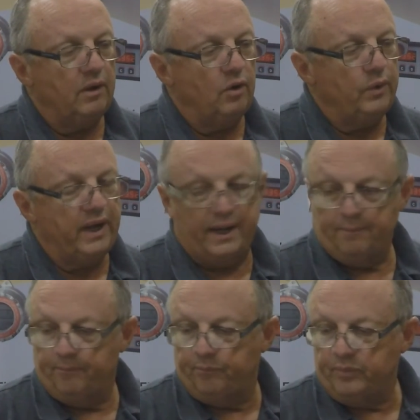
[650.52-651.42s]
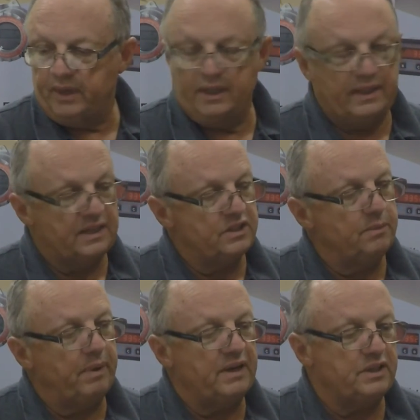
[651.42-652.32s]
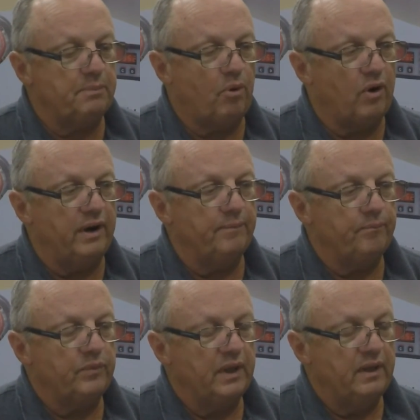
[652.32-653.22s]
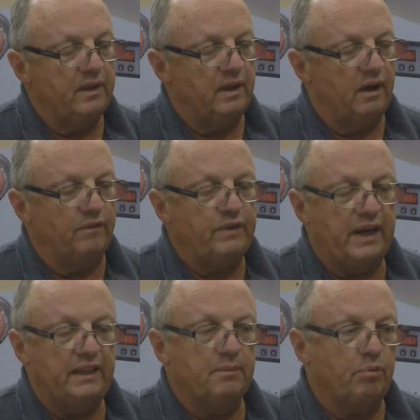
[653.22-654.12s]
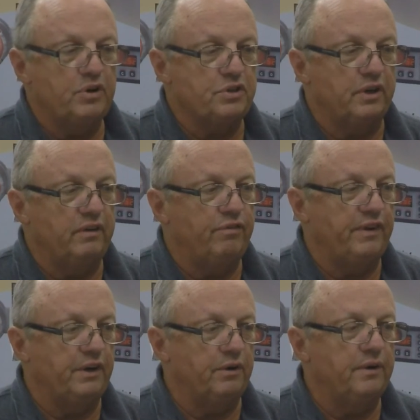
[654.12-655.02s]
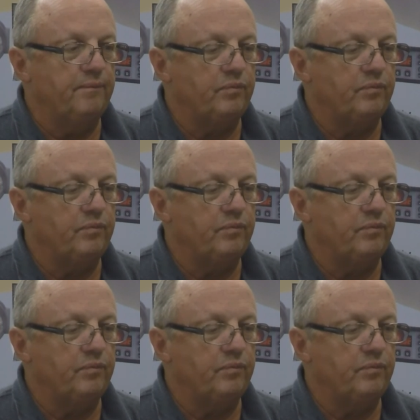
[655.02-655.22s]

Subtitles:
Okay, that's the basic part of getting the printer configured.